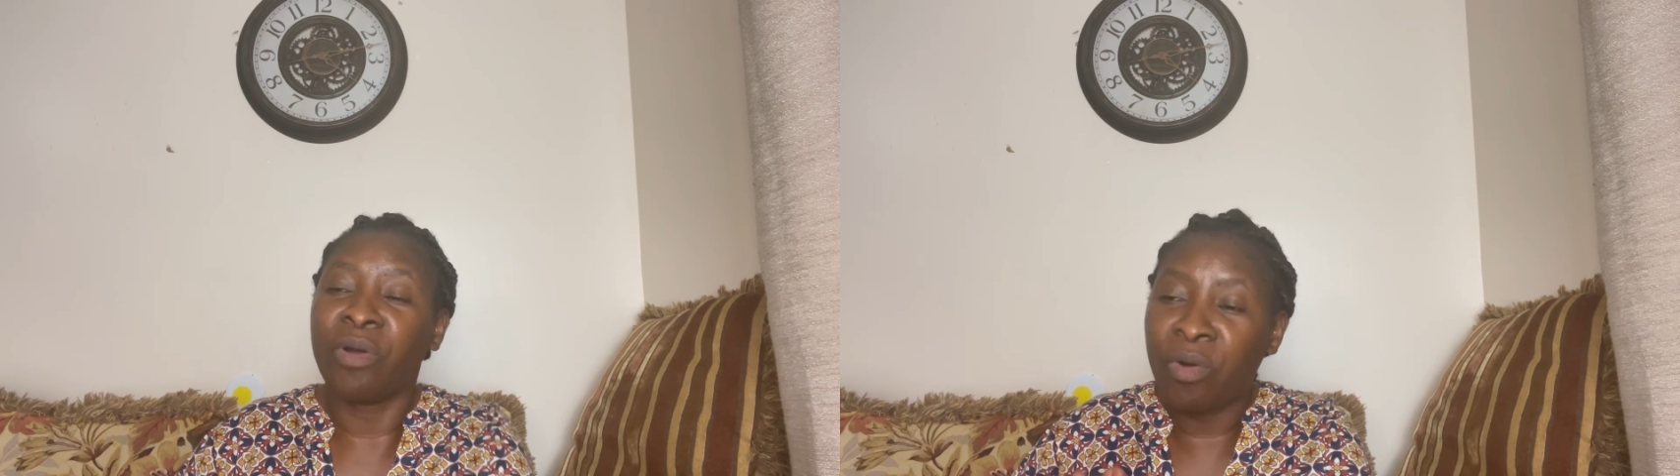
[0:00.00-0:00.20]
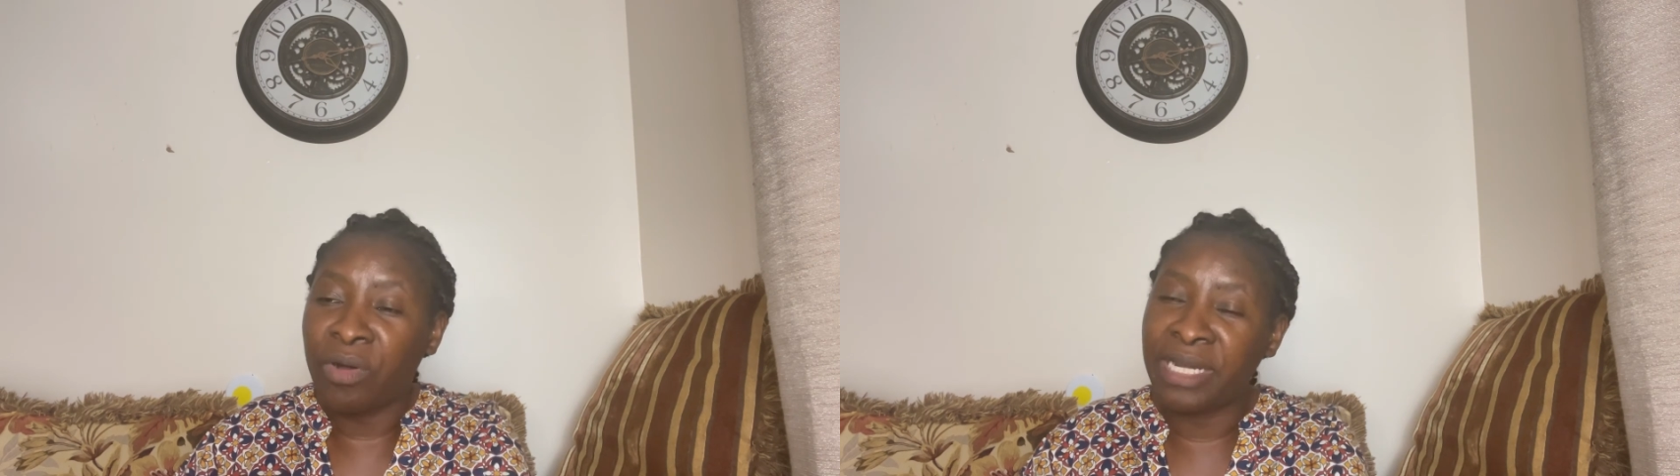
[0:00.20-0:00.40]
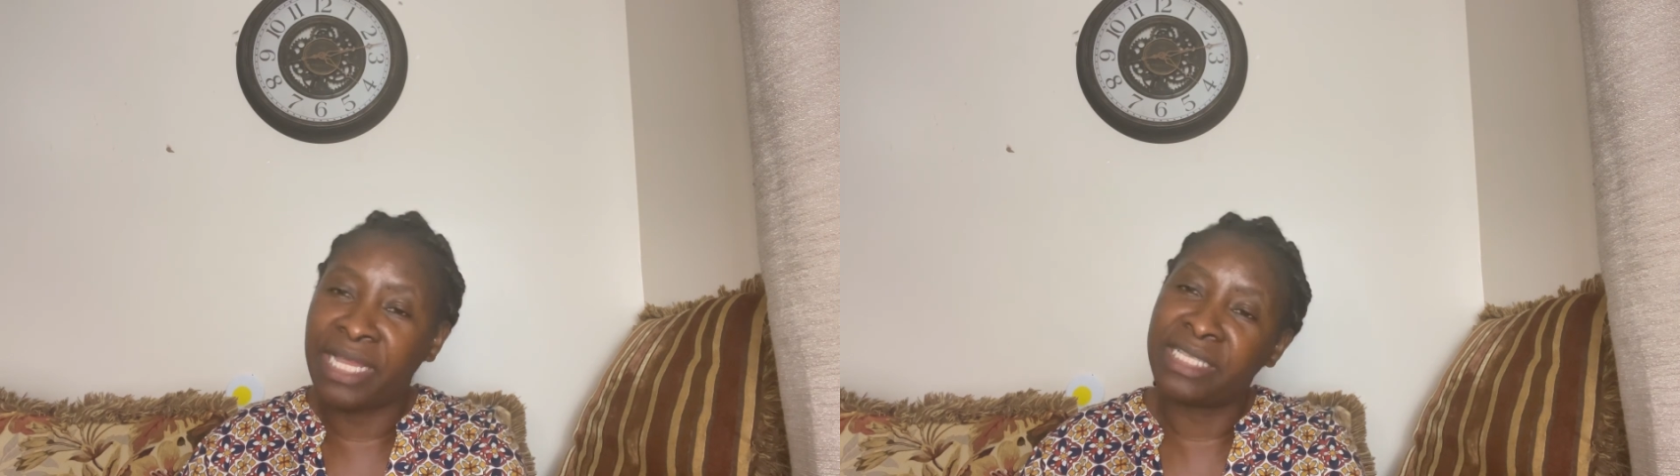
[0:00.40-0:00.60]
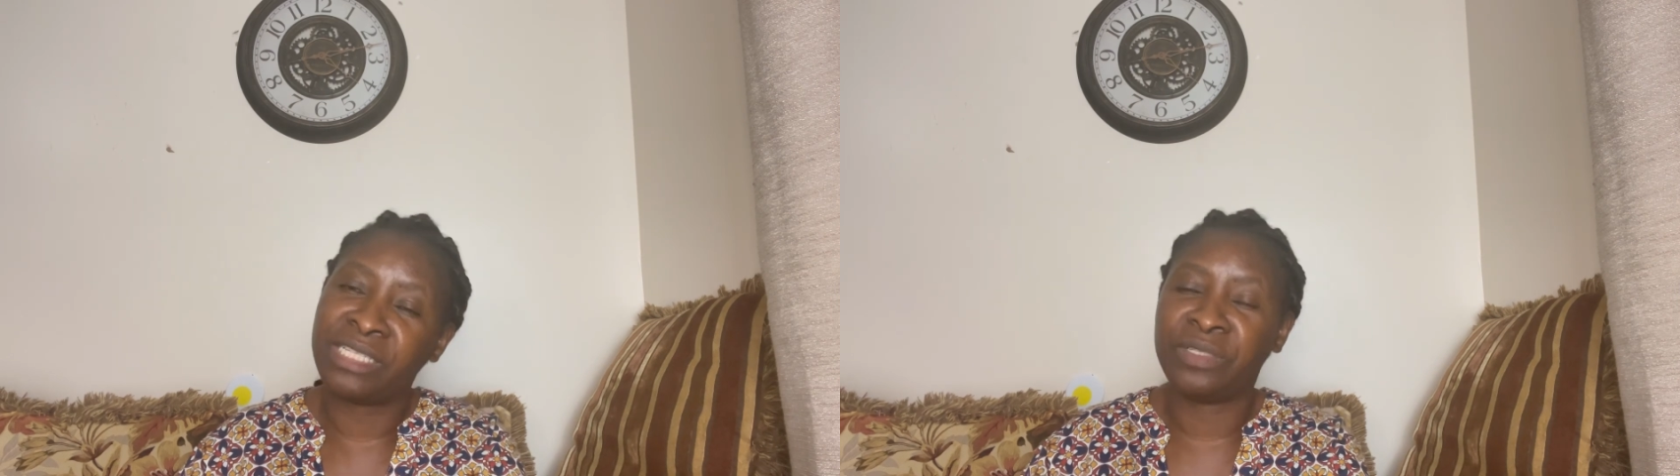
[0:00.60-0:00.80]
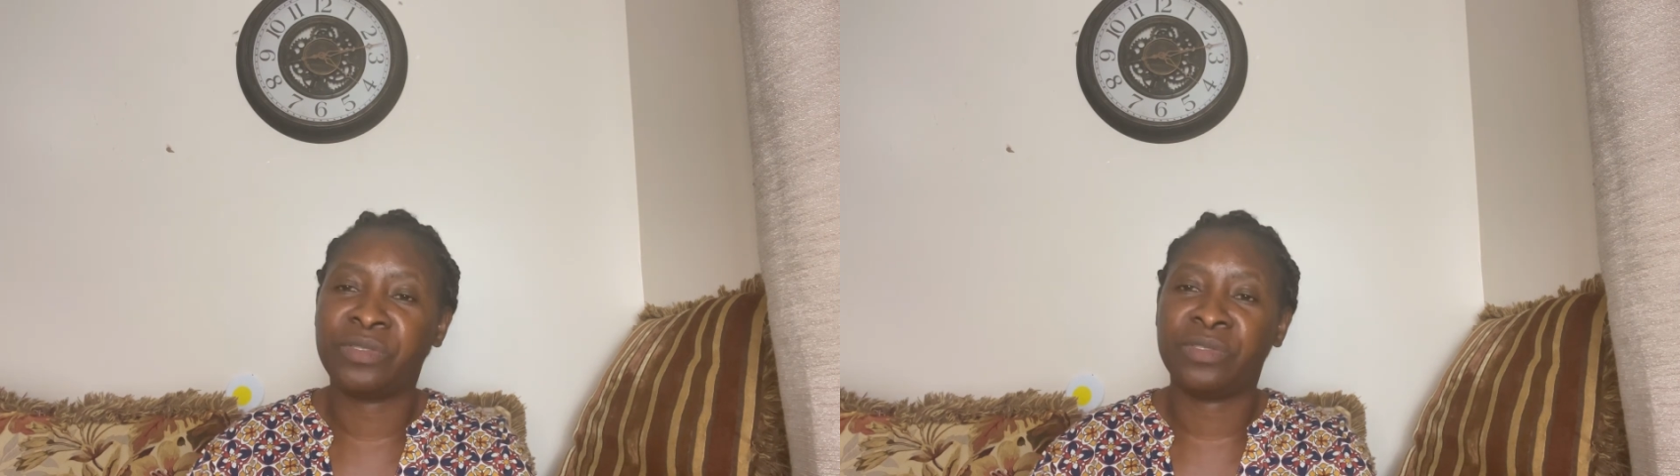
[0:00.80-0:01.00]

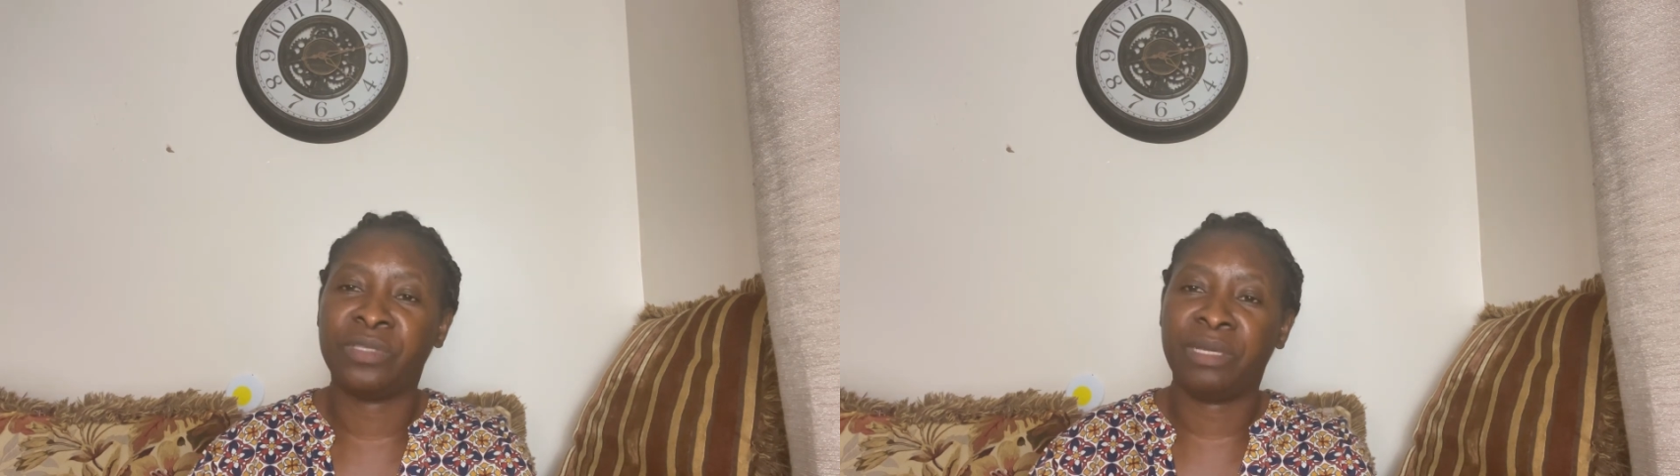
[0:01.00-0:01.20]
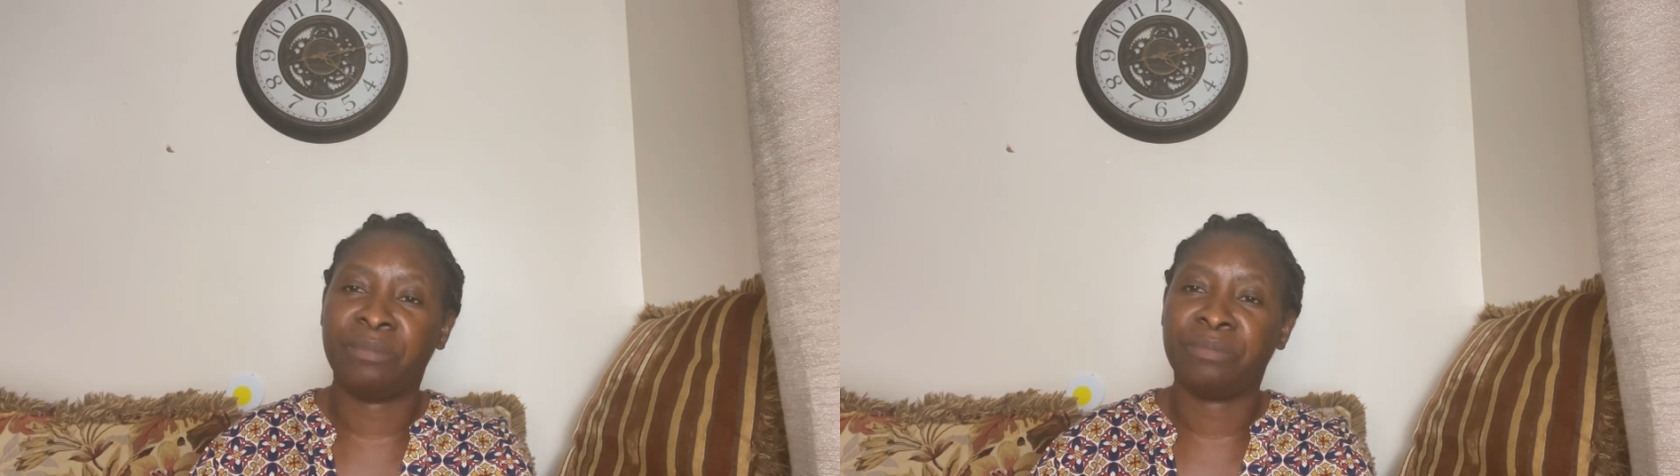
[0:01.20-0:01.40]
connecting you to them.